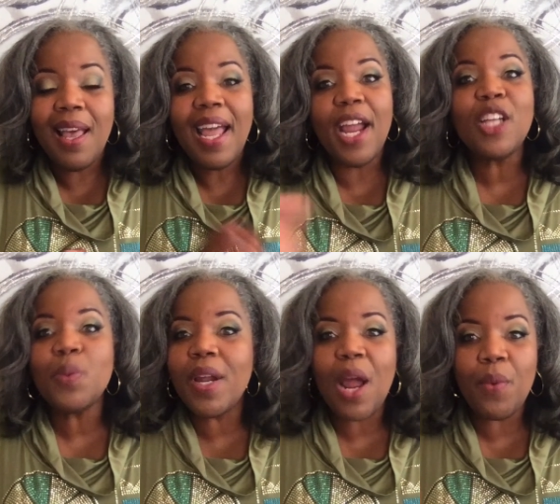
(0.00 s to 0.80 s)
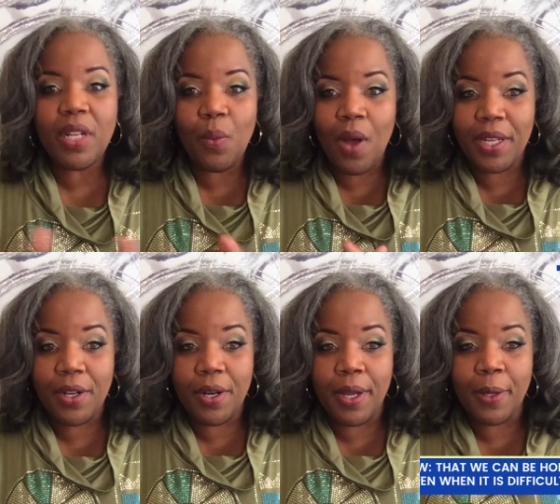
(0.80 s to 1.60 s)
Here's what I really want you
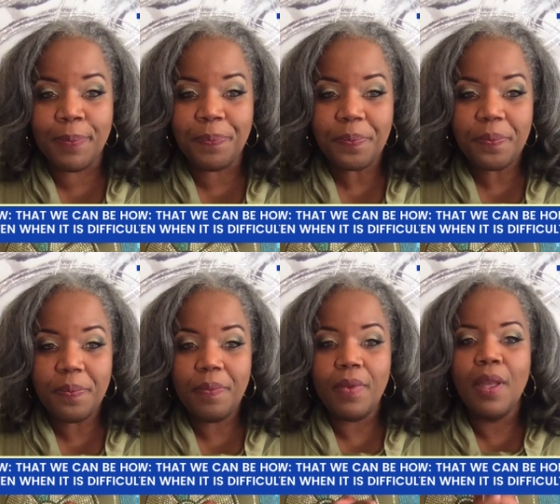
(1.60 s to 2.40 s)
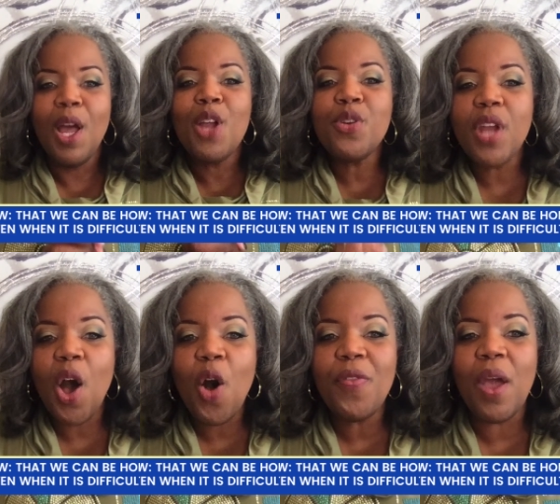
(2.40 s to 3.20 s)
to know.
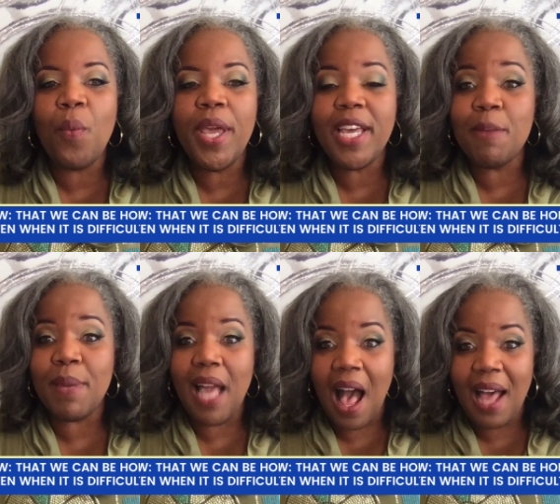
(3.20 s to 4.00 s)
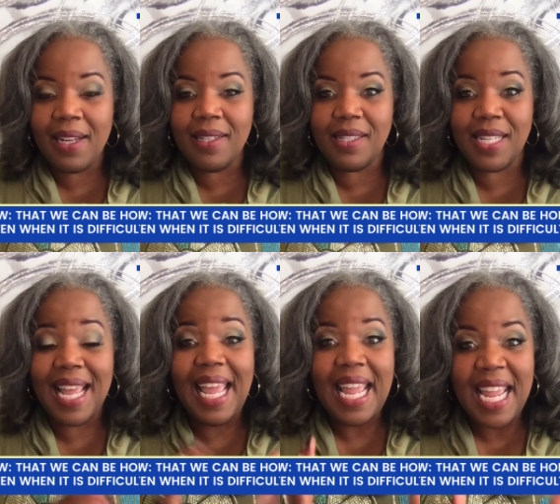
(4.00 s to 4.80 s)
Know that we can be honest
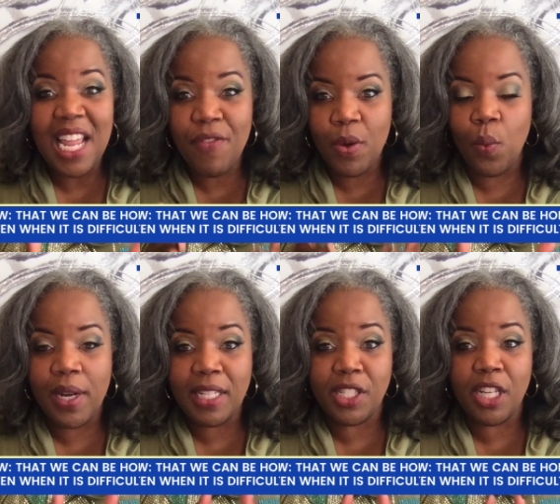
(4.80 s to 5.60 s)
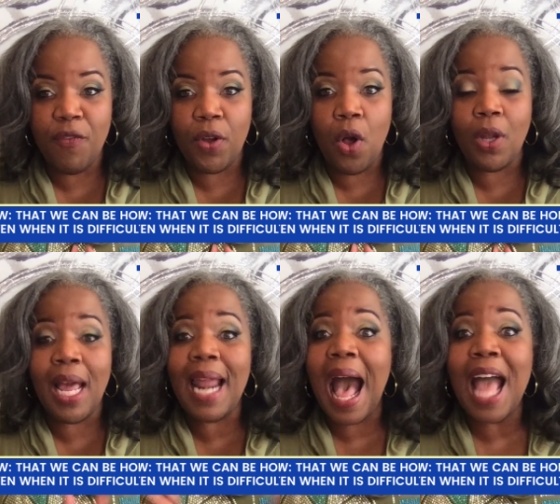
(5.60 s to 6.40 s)
even when it's difficult.
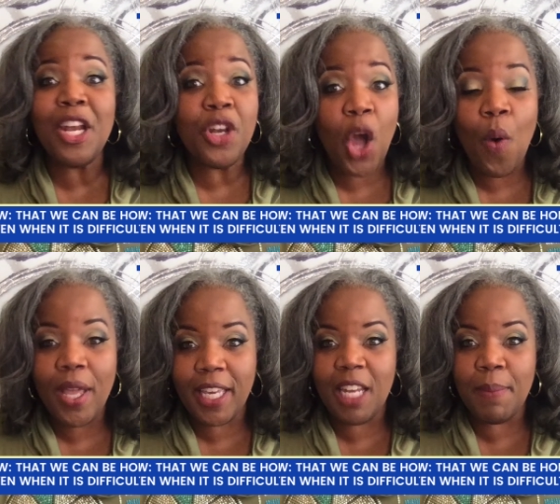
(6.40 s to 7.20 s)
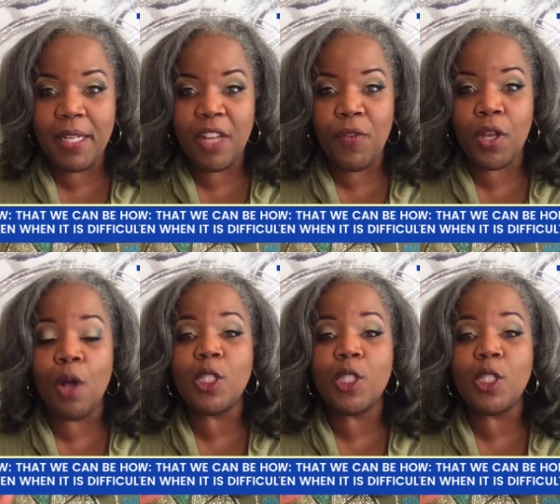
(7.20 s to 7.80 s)
And I know it can be difficult